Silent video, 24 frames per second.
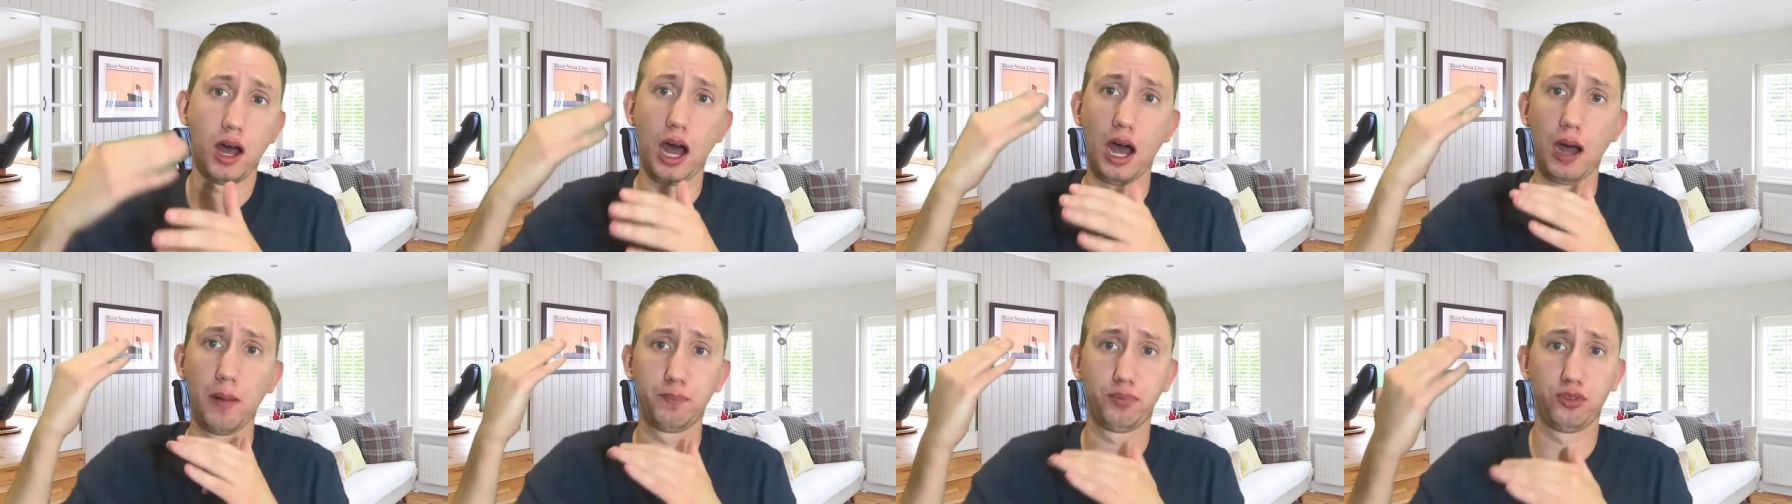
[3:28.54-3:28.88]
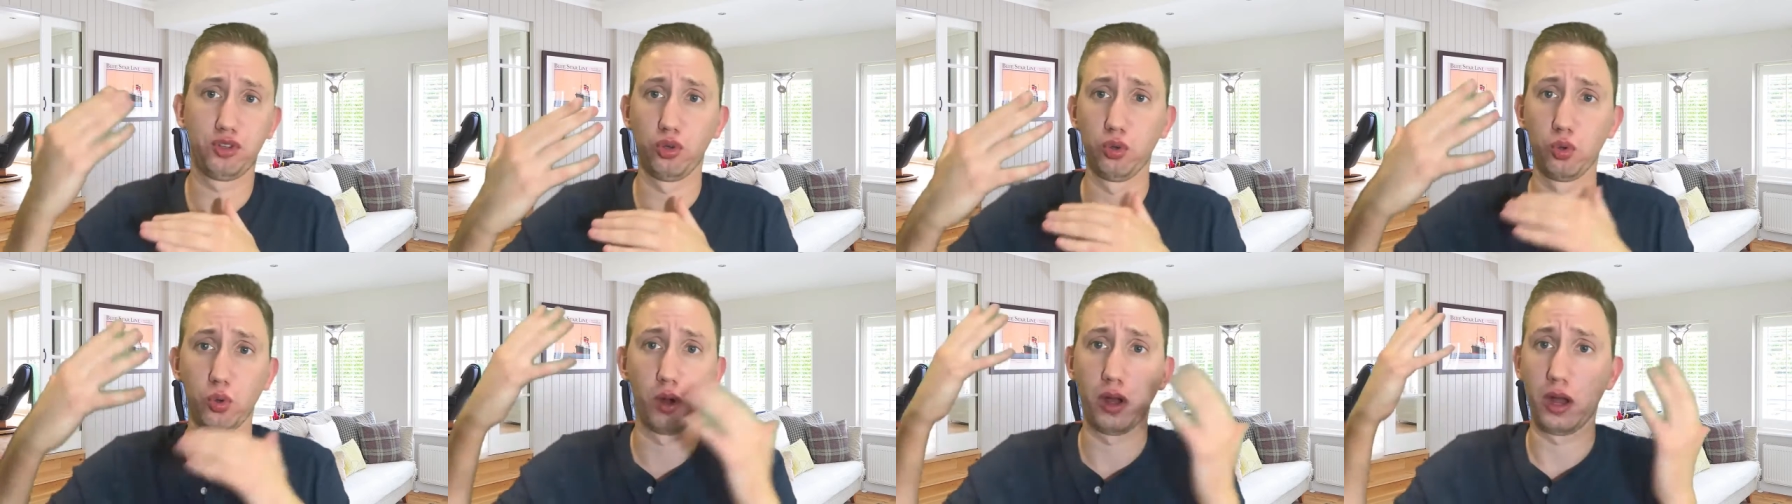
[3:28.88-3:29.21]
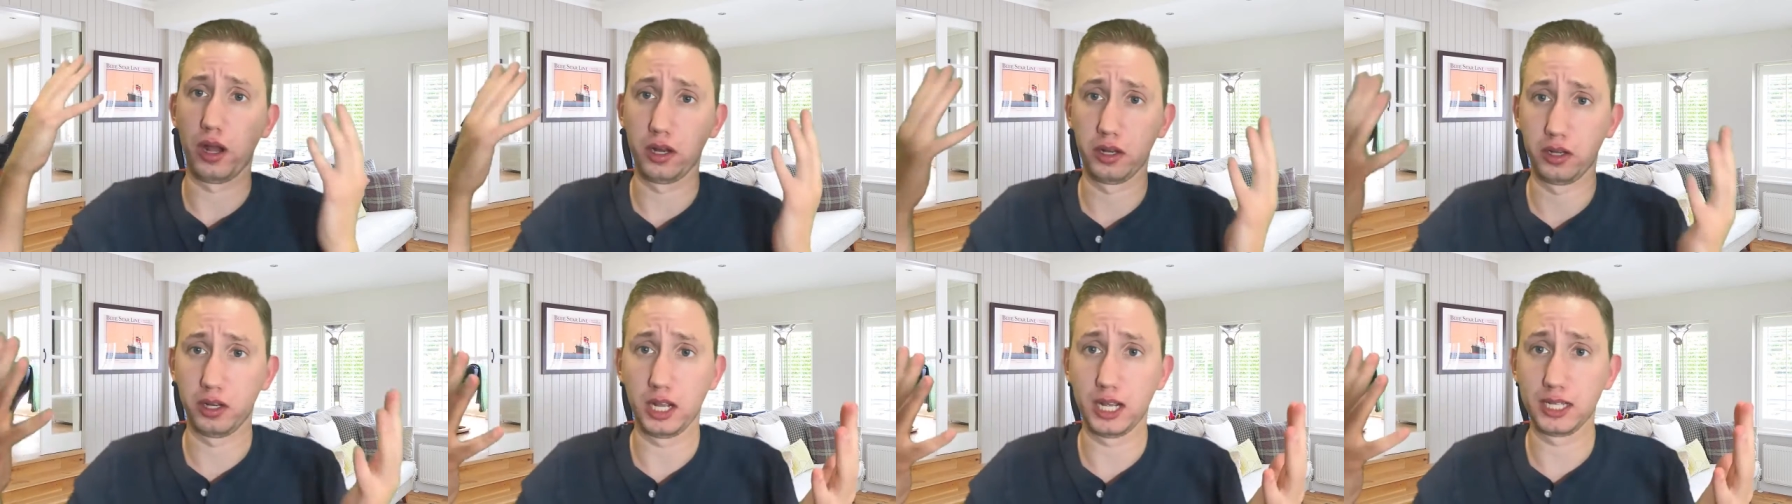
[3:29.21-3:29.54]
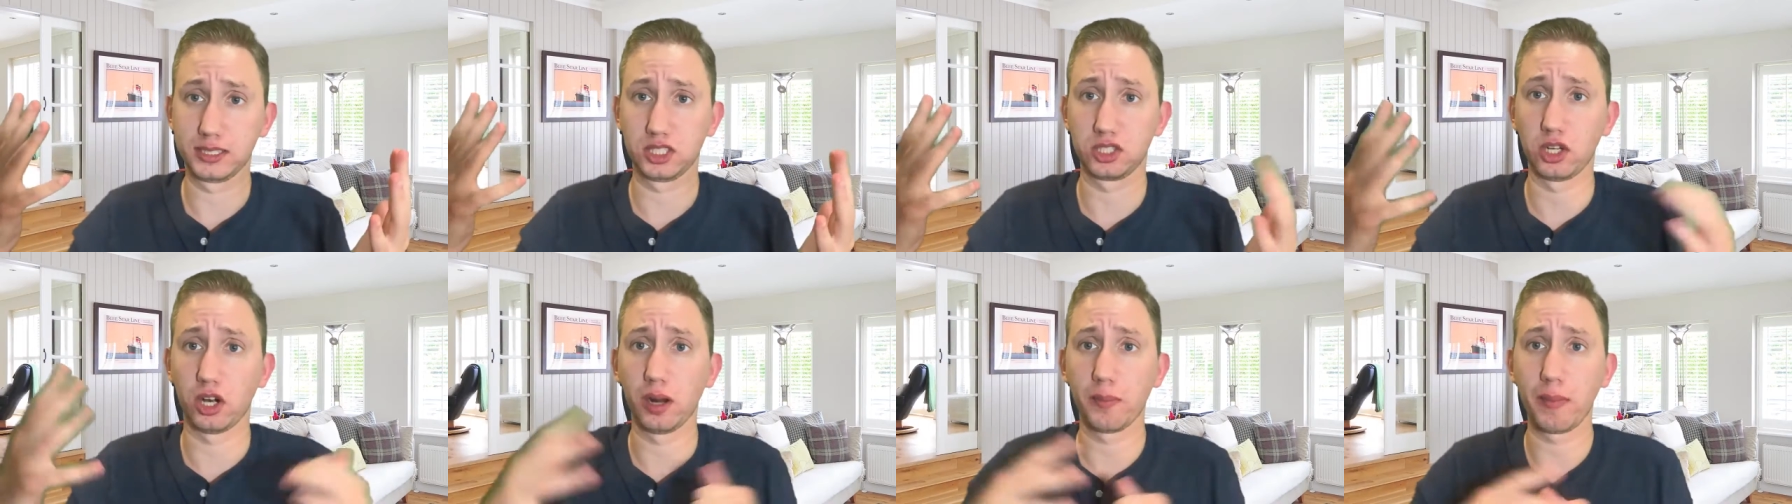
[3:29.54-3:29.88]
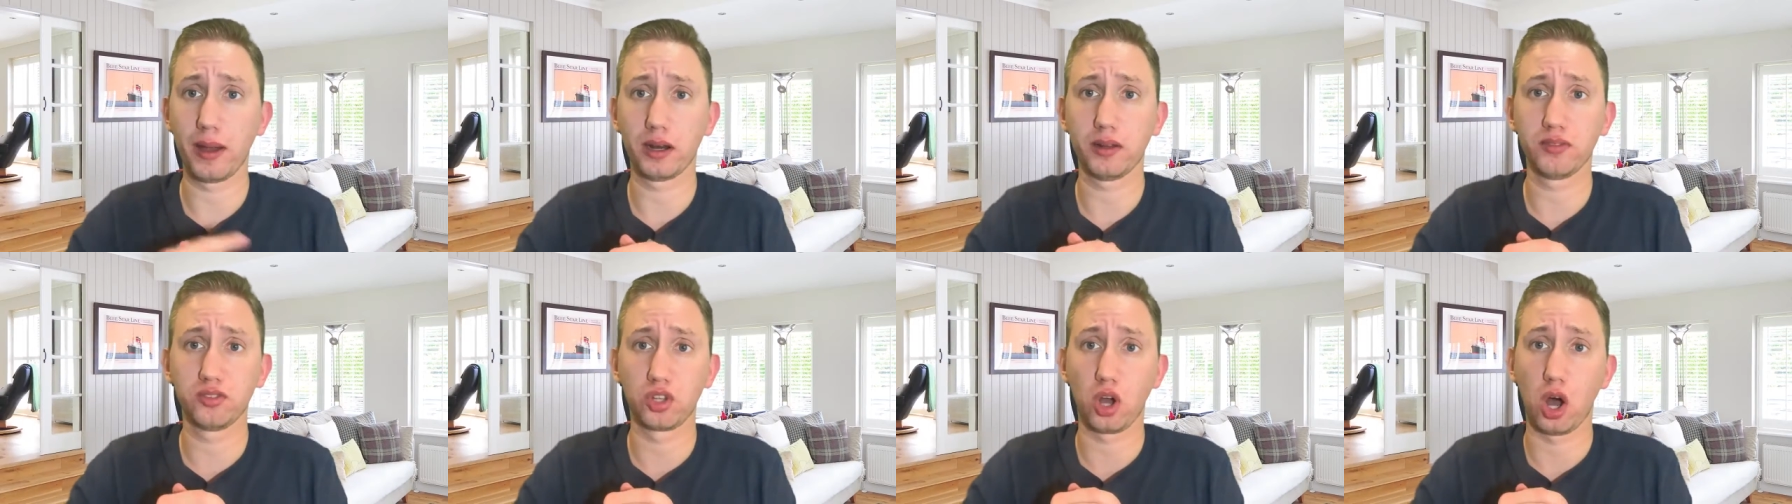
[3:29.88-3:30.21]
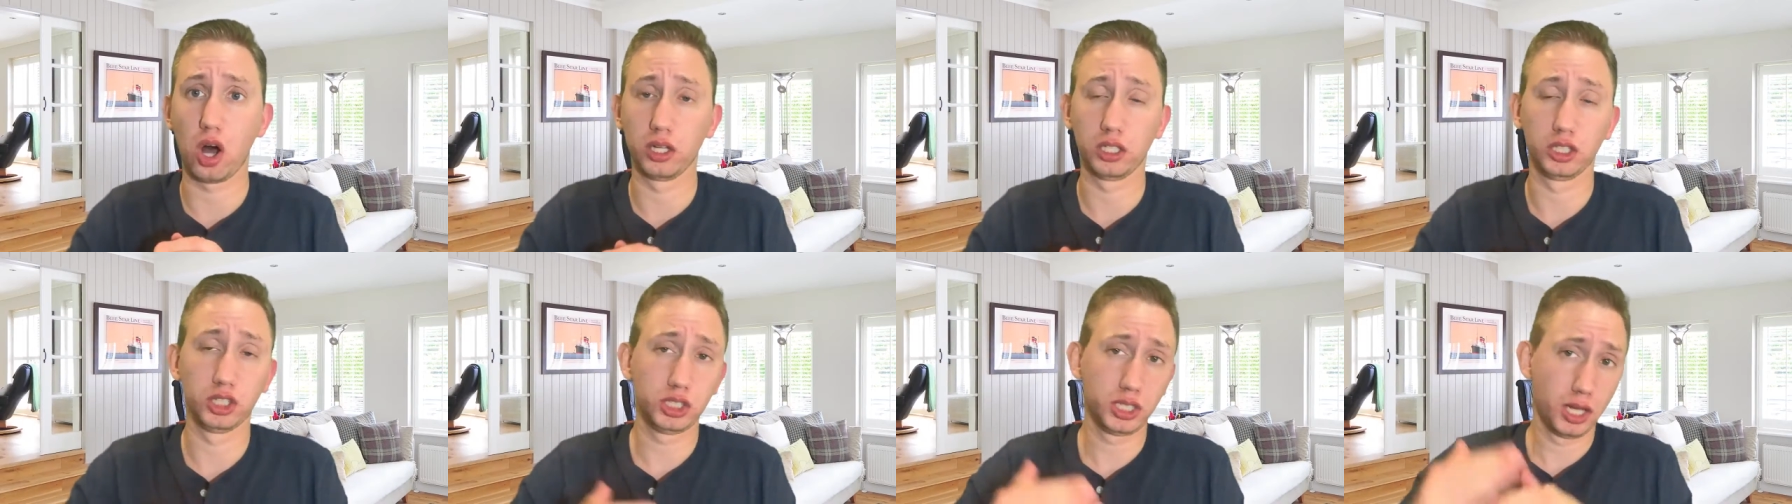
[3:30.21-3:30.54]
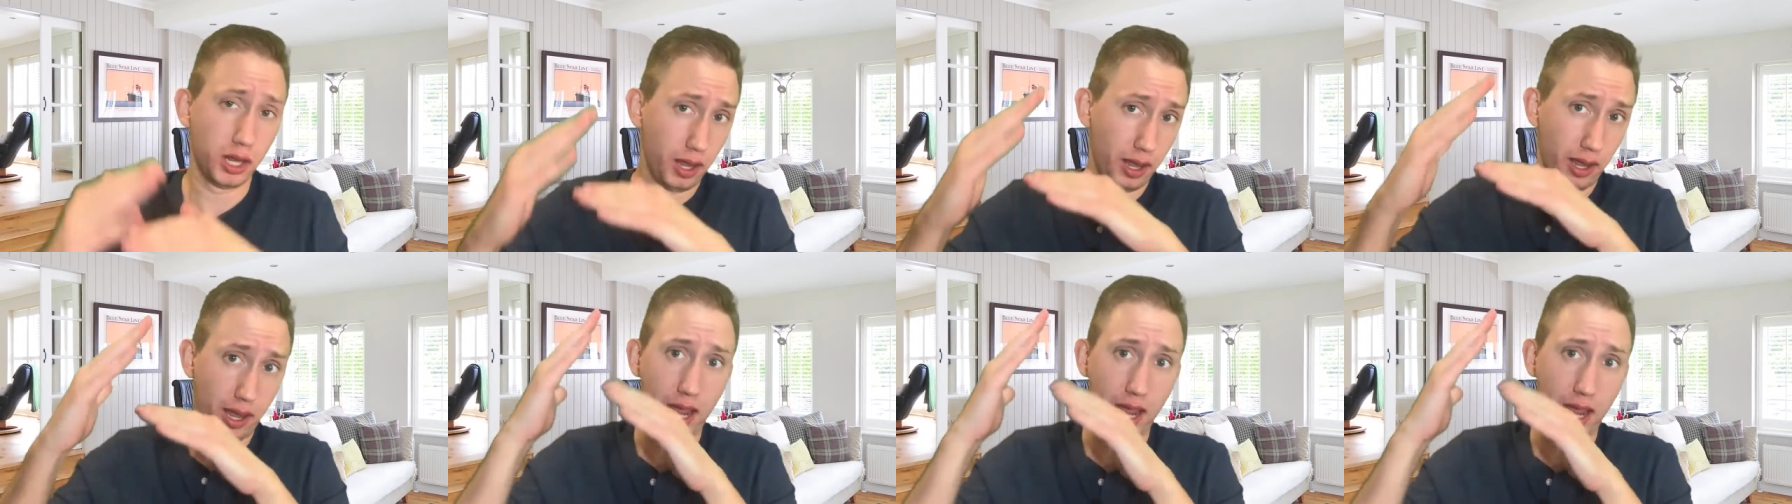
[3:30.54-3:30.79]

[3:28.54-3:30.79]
up to a certain amount of dollars,